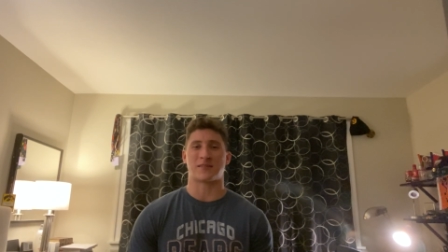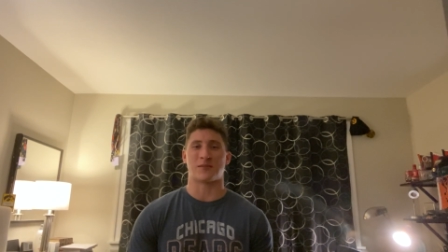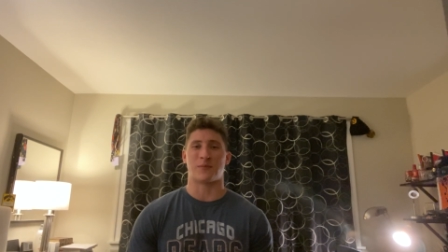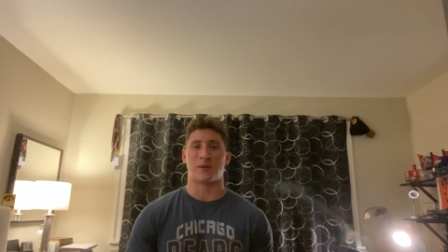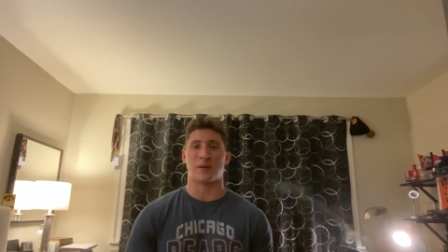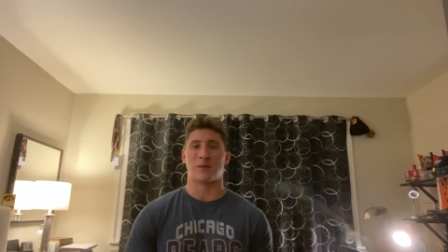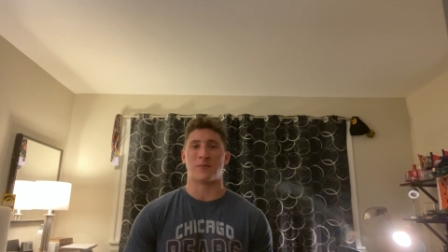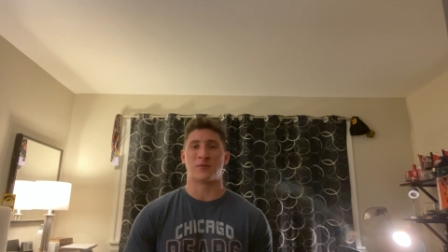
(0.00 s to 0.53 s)
to
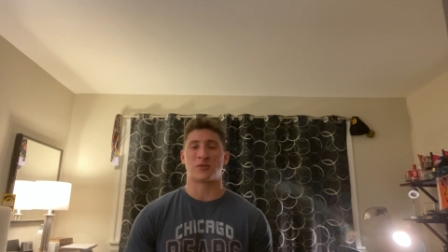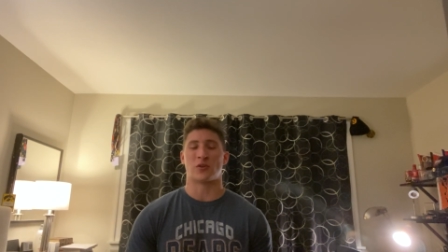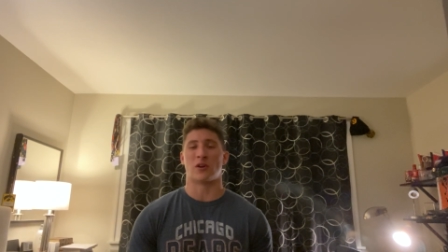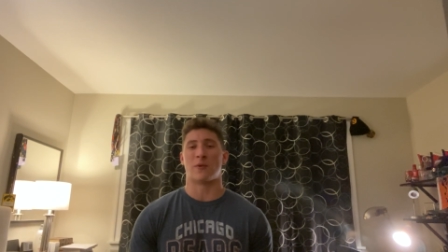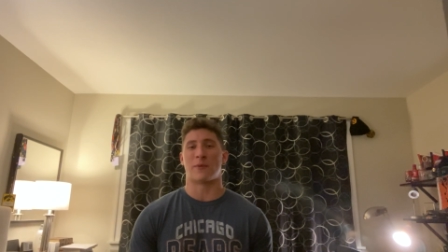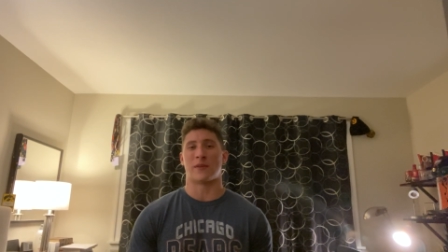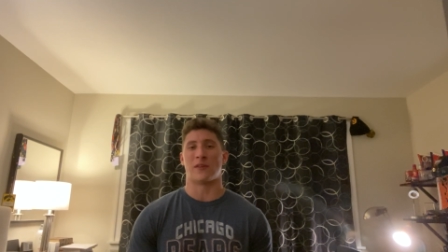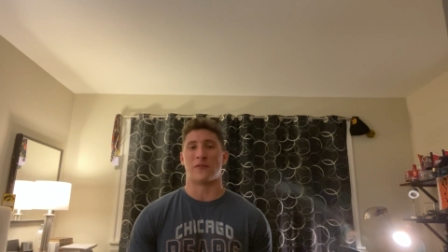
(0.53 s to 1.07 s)
be shown
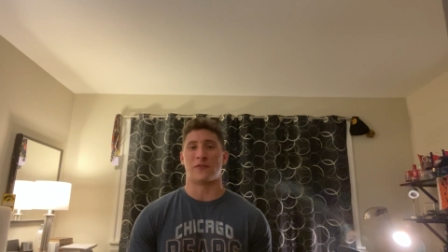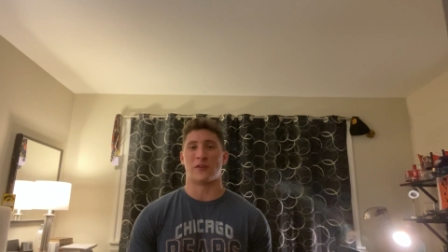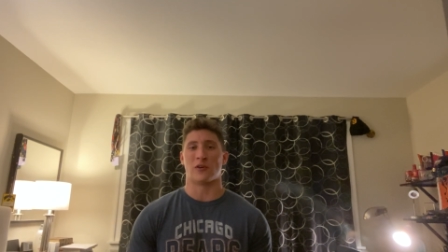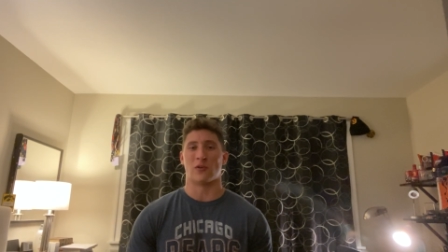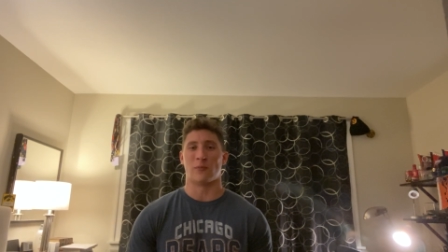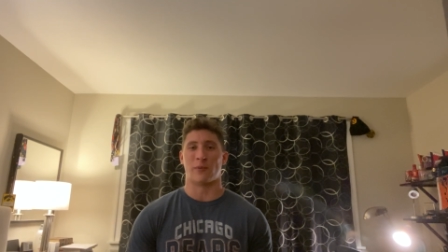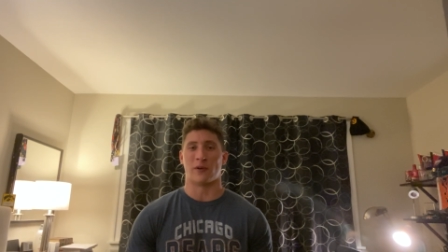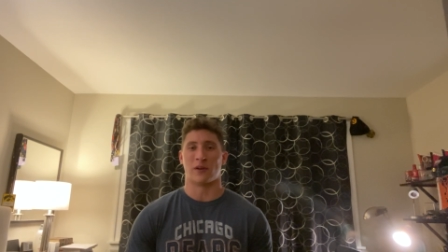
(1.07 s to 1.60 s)
up on the
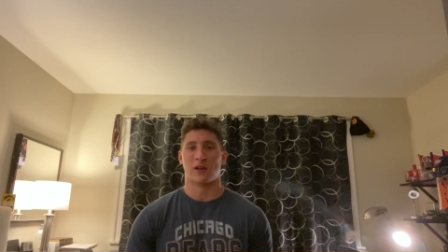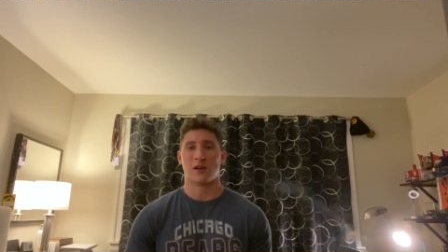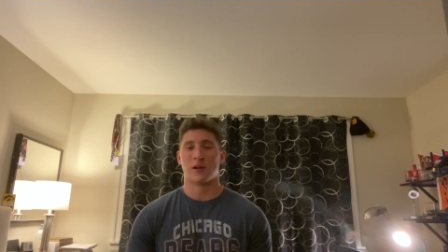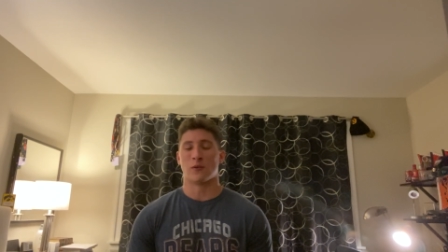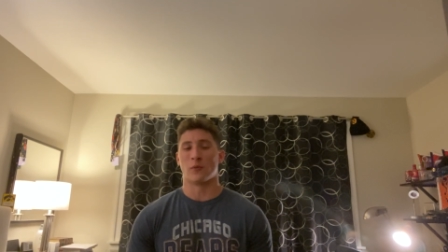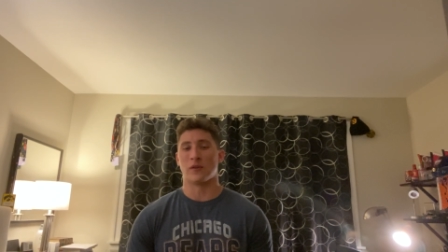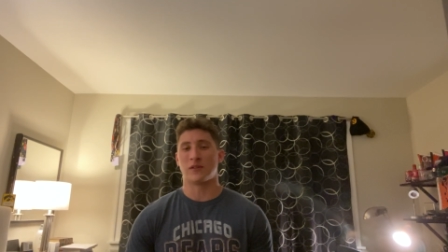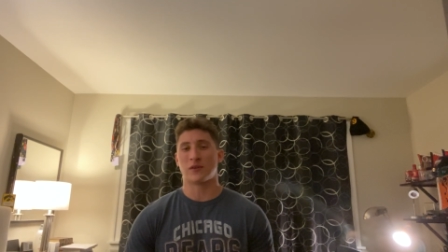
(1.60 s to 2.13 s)
field, but
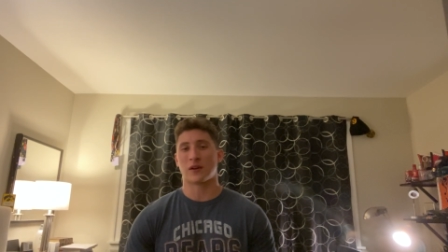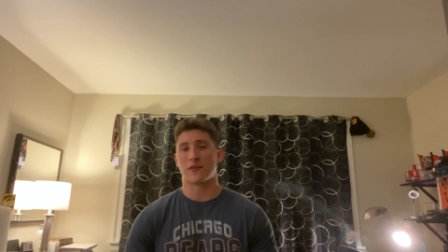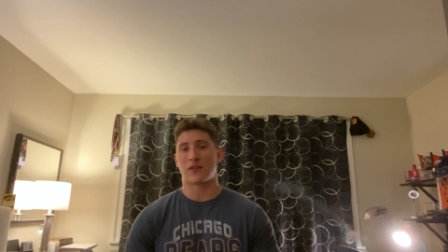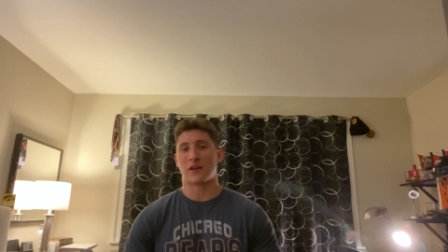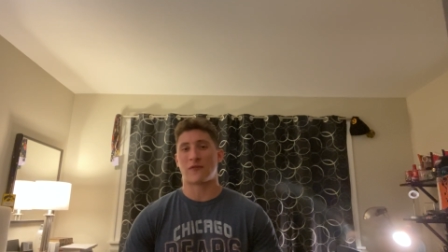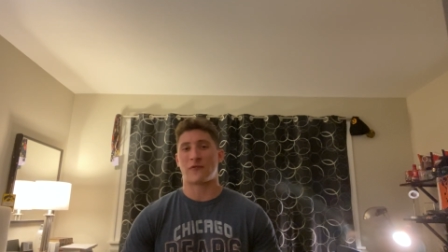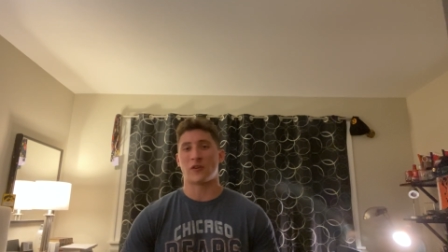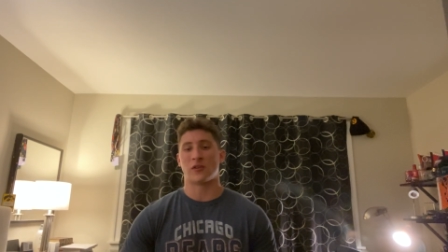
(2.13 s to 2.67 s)
we do have
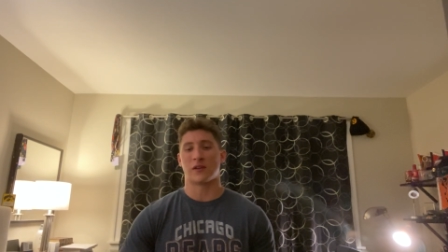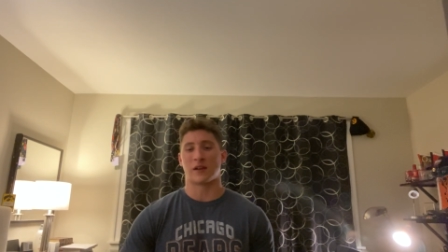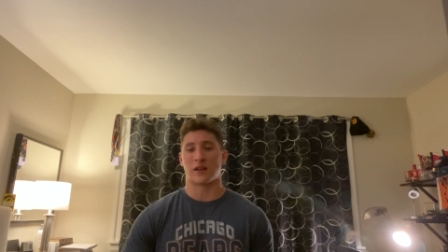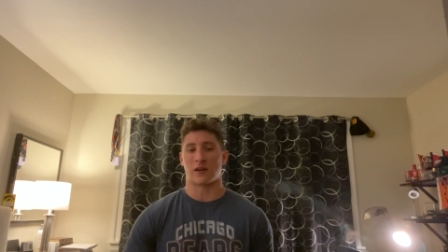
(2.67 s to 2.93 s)
that feeling.